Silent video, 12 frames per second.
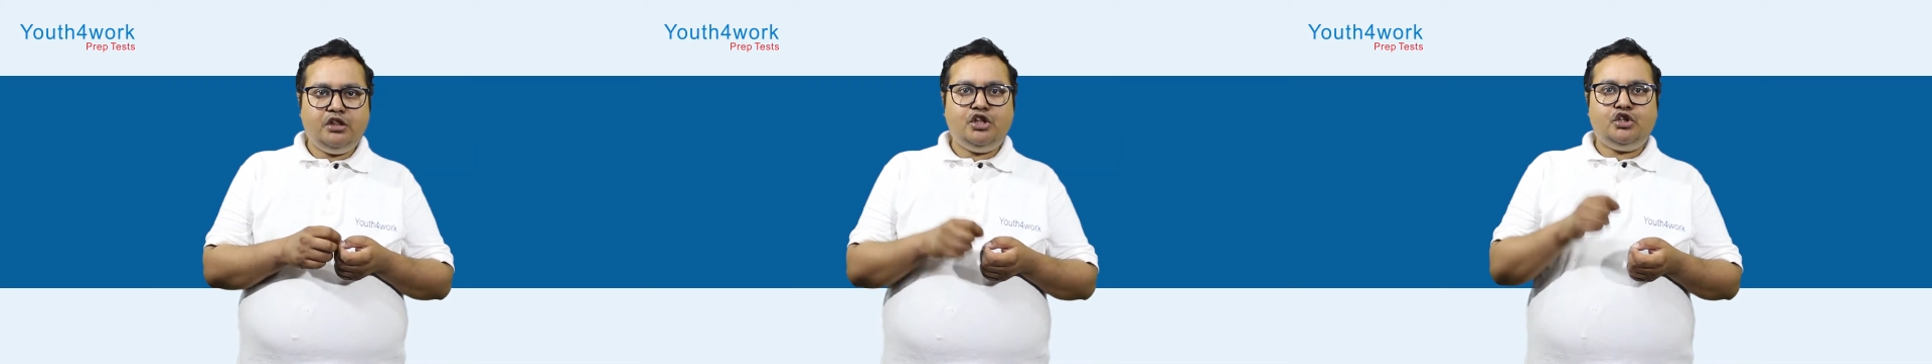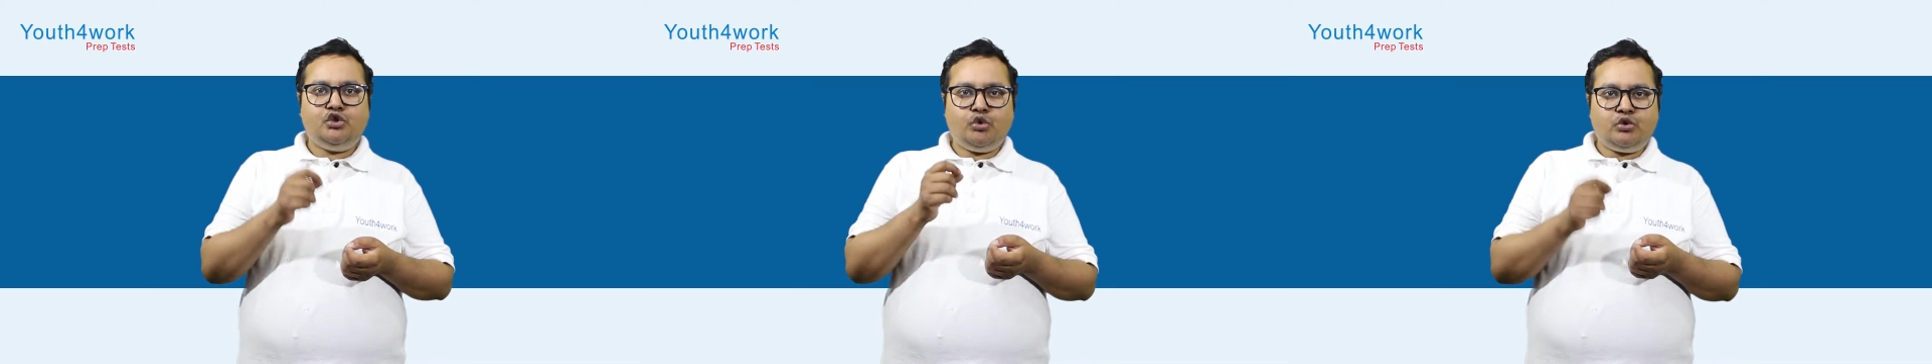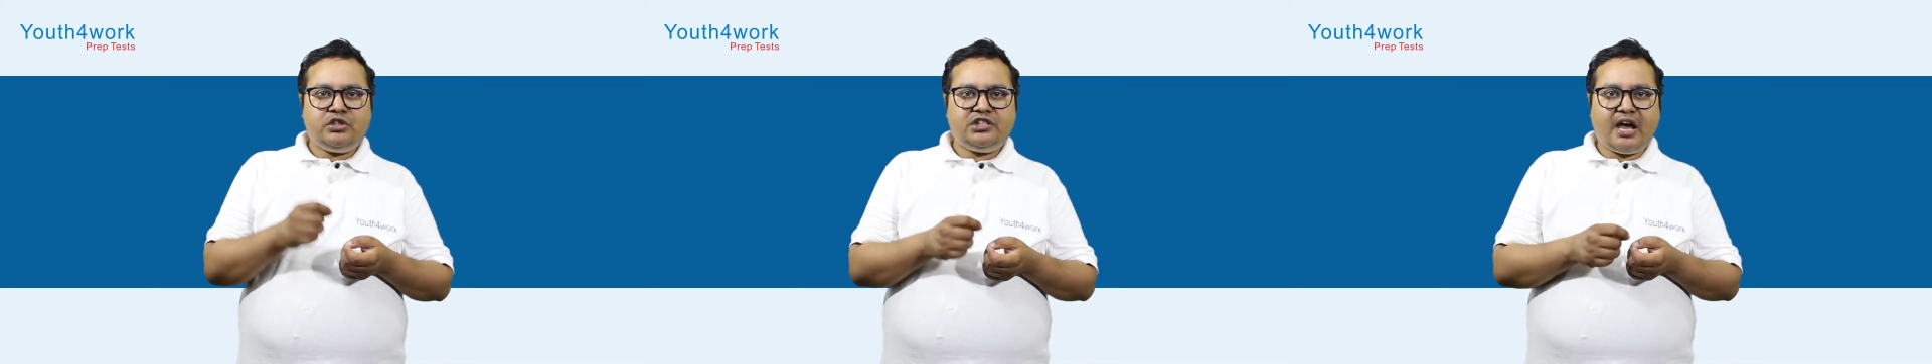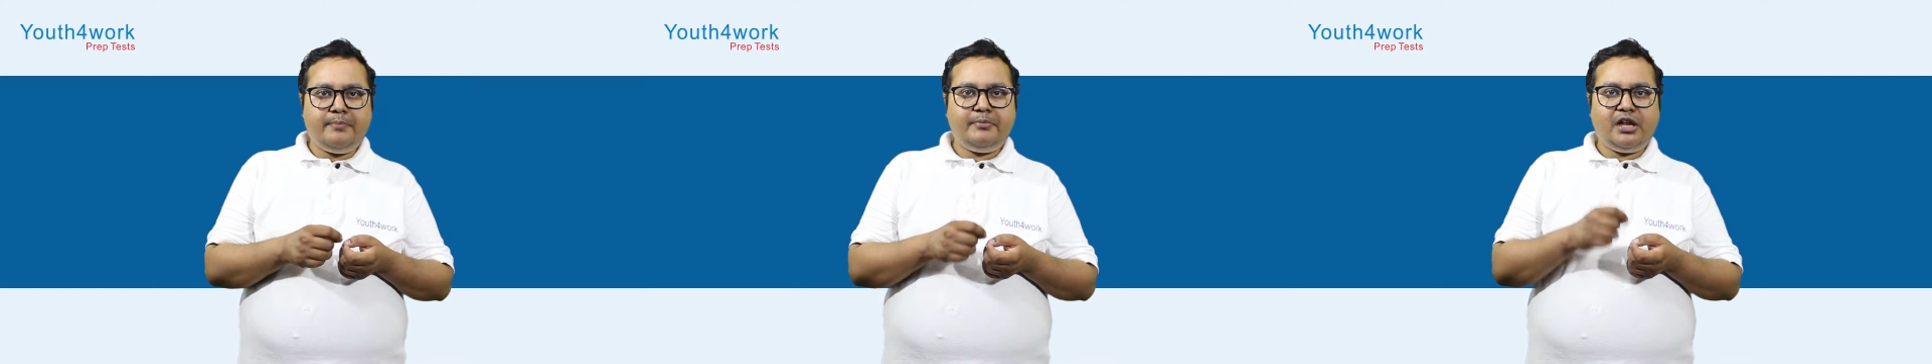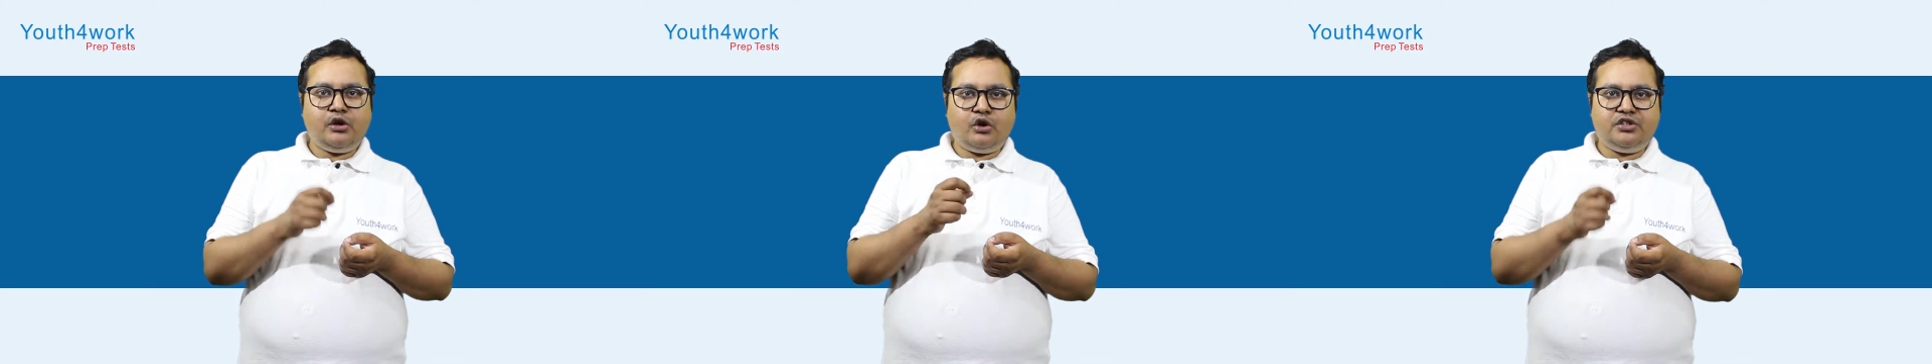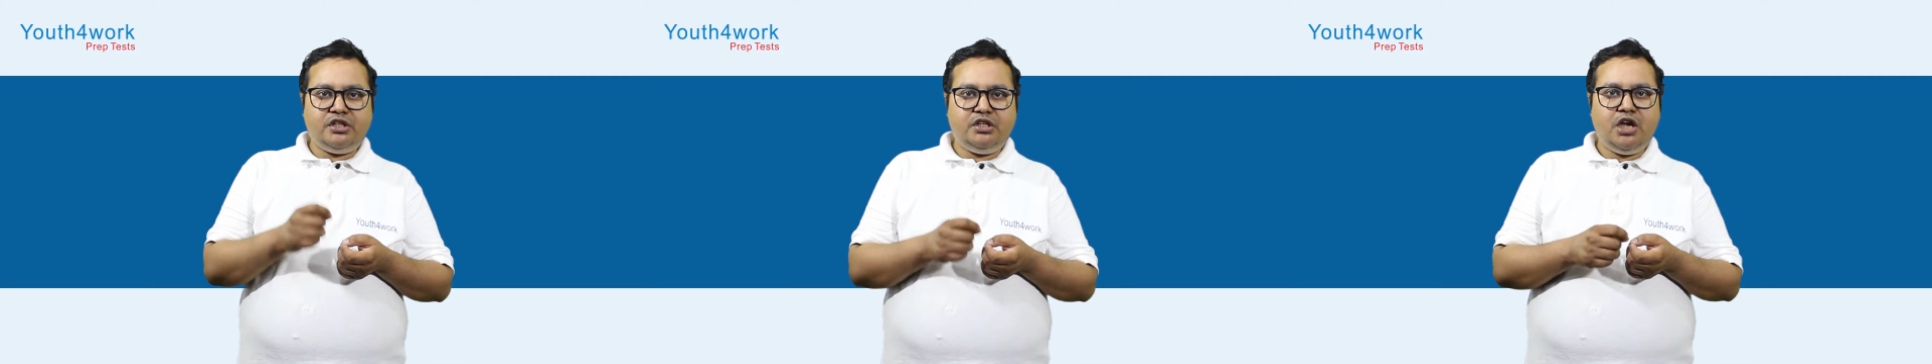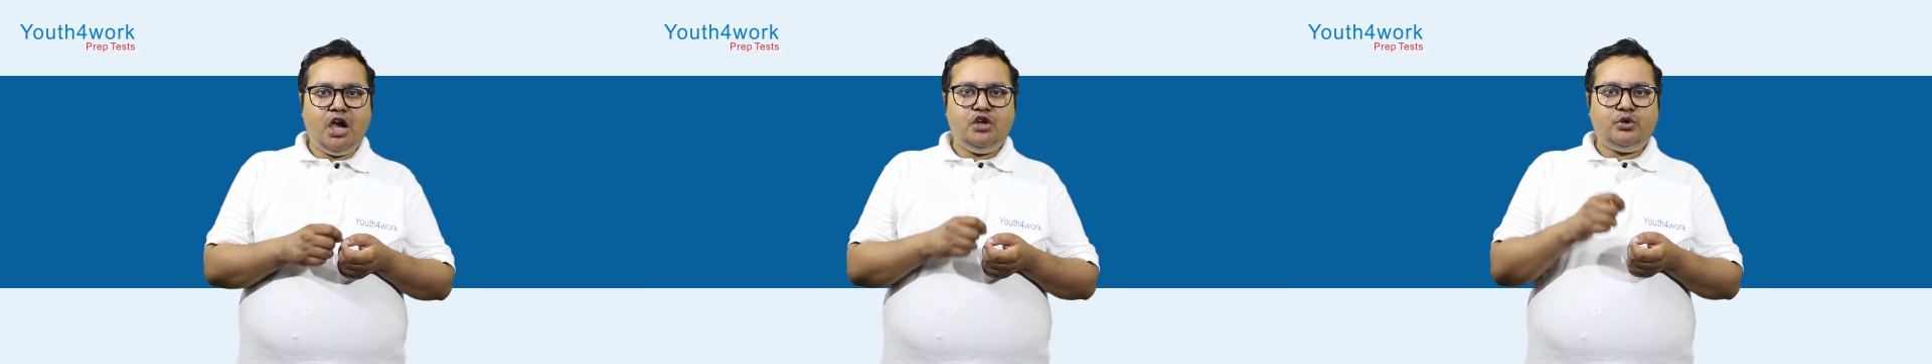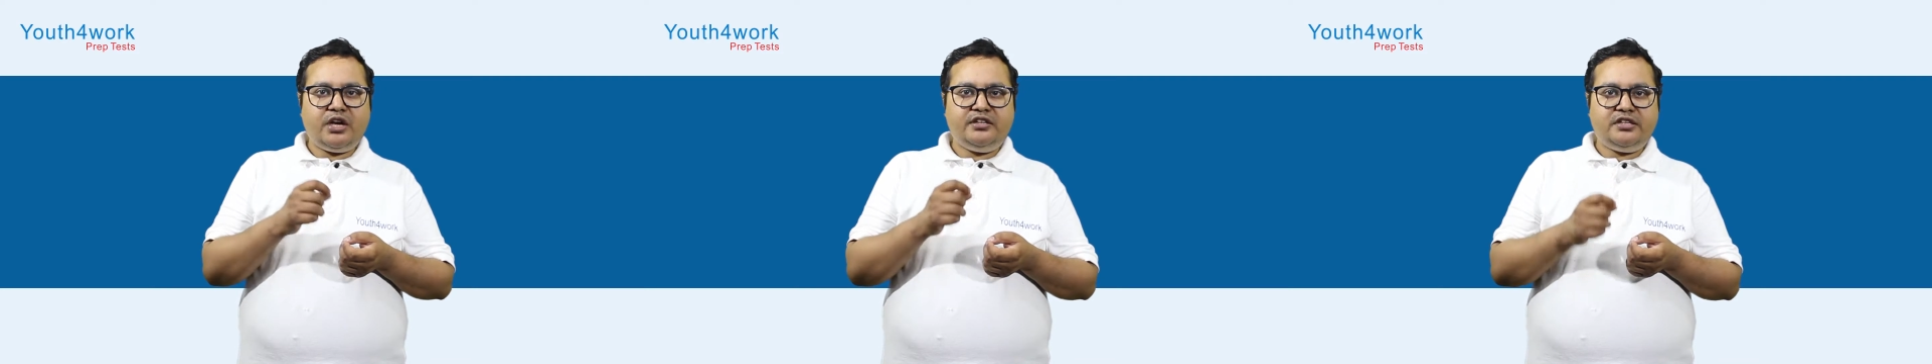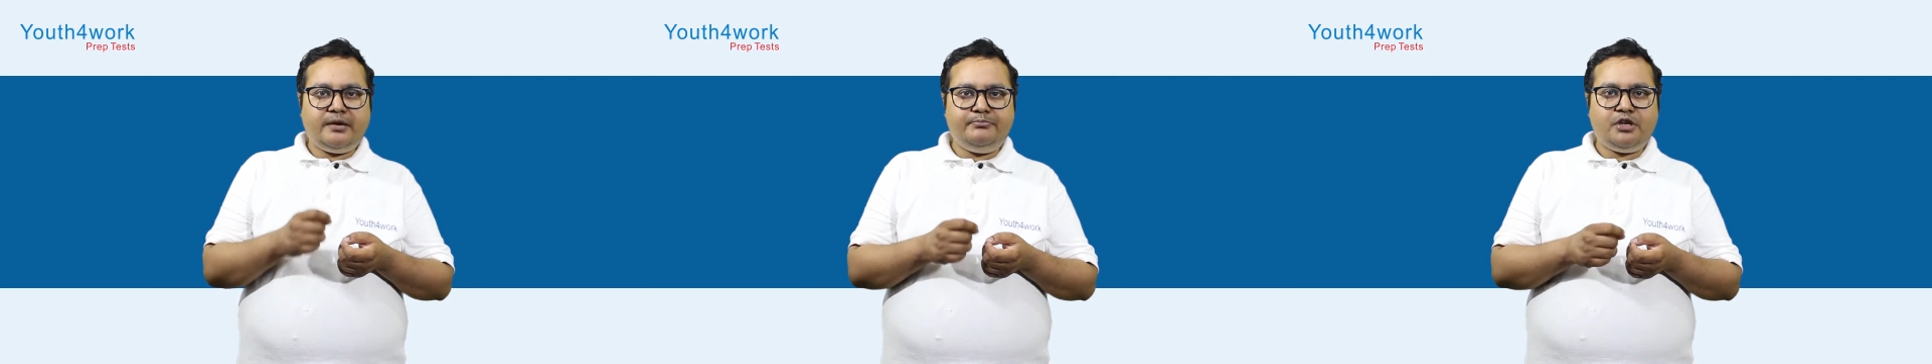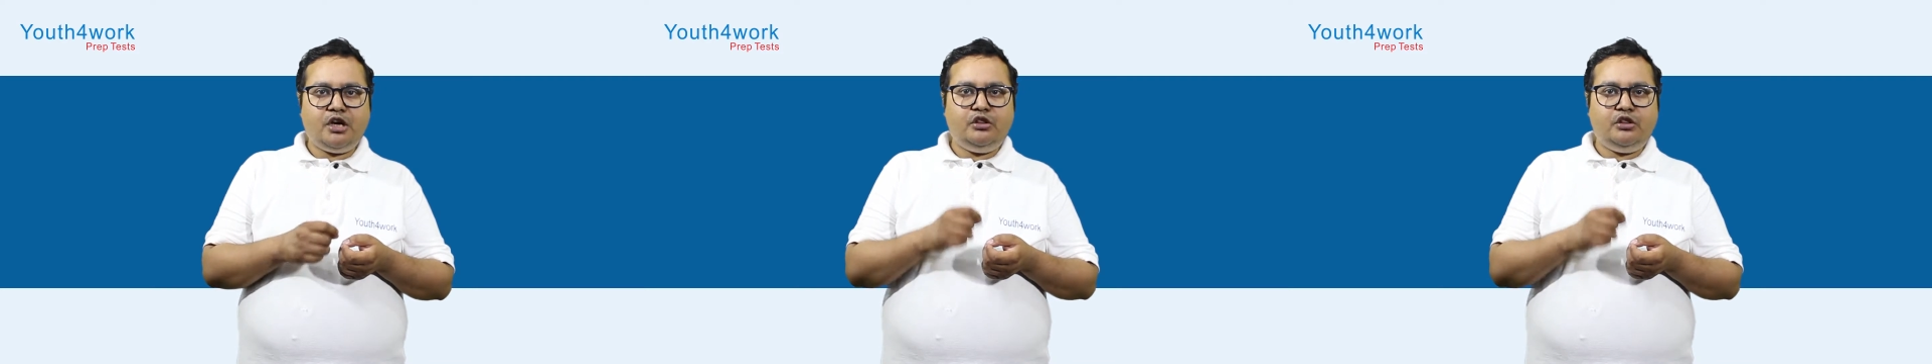The total time allotted to attempt